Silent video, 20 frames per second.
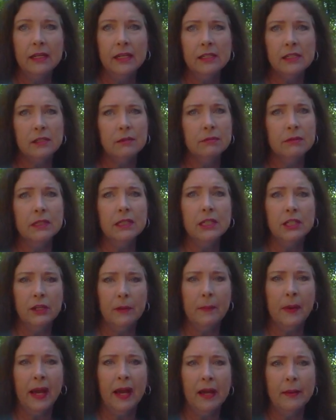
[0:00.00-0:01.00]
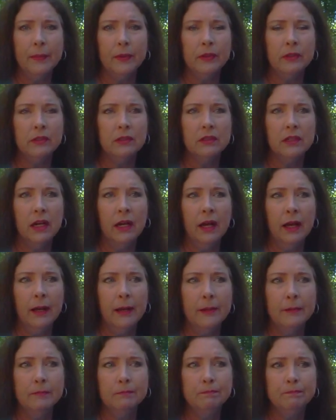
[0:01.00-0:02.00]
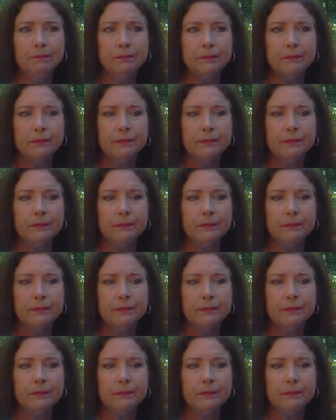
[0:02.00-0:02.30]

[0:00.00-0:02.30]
It's a really good Bible, um,